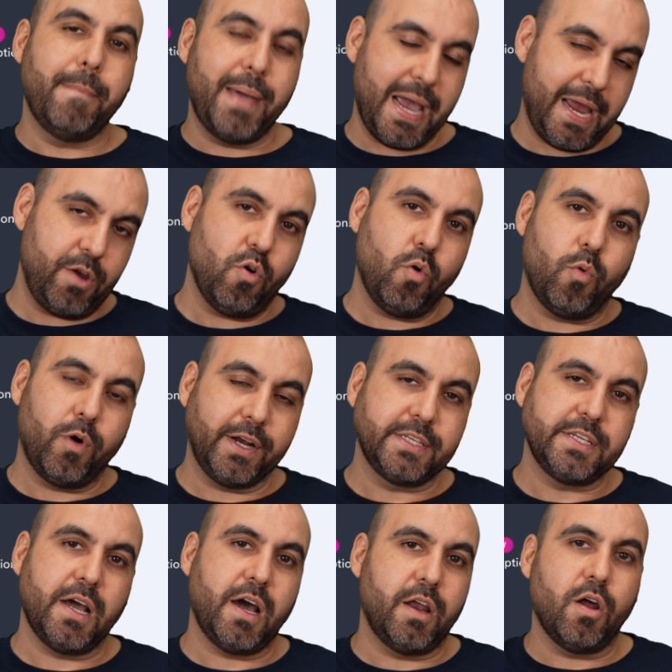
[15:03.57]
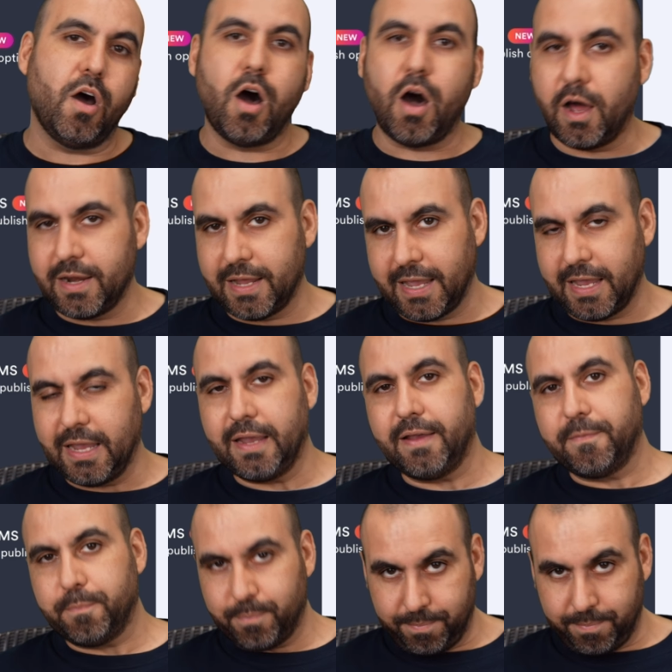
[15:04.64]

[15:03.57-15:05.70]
manual work done on a